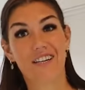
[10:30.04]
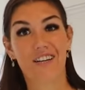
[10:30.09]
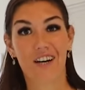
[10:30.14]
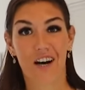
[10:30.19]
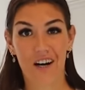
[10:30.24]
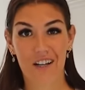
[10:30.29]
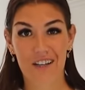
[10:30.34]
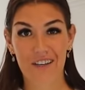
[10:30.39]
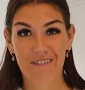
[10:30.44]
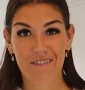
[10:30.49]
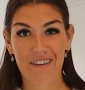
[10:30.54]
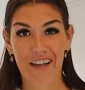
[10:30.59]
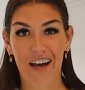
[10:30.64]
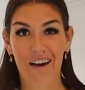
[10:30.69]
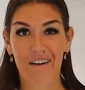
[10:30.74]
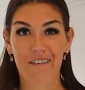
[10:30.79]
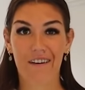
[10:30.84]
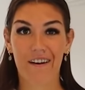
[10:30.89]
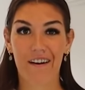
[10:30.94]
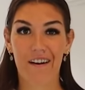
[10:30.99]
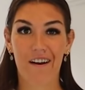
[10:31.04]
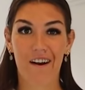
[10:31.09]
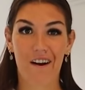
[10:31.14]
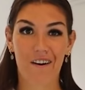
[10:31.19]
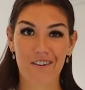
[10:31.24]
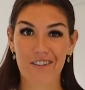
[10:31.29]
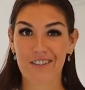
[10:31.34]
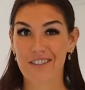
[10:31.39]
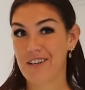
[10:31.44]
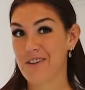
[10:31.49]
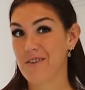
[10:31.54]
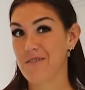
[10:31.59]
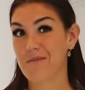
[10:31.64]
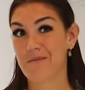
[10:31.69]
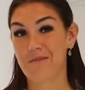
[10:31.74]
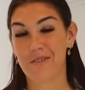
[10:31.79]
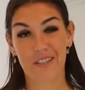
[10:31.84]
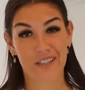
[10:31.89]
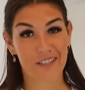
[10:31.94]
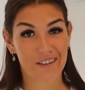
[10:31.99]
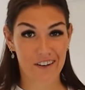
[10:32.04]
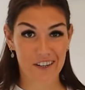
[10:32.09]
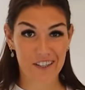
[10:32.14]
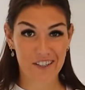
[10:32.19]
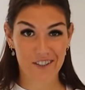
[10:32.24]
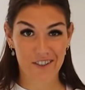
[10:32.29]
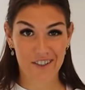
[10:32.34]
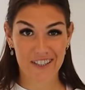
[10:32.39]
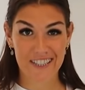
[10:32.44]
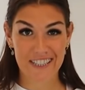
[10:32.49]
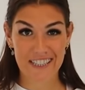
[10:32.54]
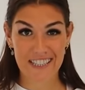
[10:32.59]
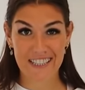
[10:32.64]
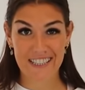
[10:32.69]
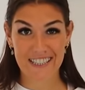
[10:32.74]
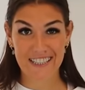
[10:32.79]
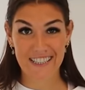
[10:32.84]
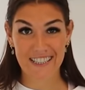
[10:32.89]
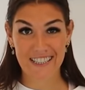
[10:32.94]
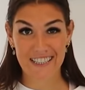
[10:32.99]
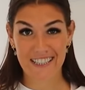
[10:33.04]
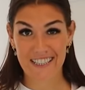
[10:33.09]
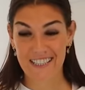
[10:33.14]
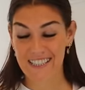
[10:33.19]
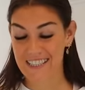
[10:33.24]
cauliflower, also really great choices.